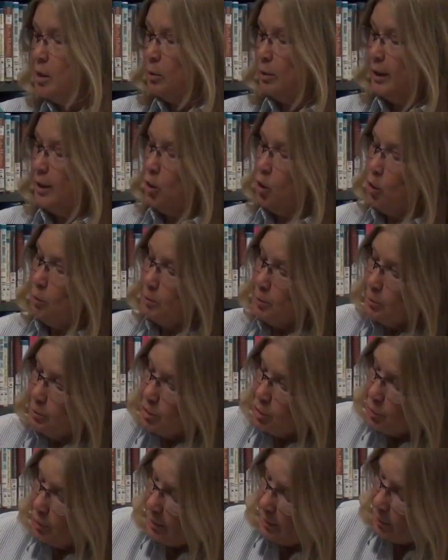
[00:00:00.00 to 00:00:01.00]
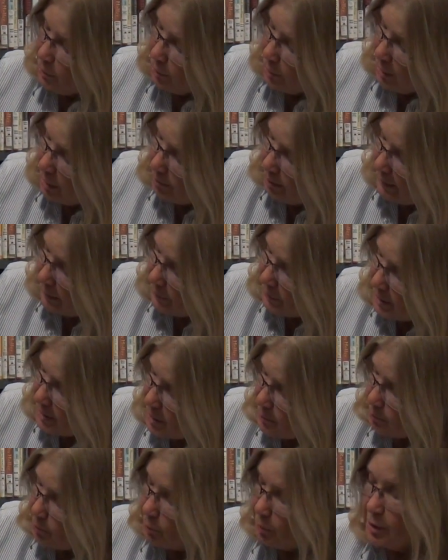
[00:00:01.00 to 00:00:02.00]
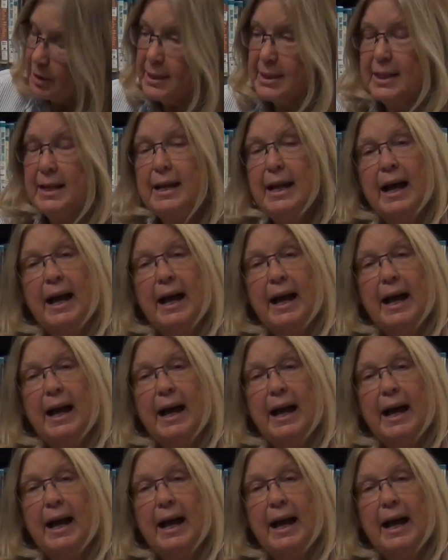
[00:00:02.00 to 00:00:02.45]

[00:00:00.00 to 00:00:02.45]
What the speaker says: Well, I hope you enjoy learning about these books.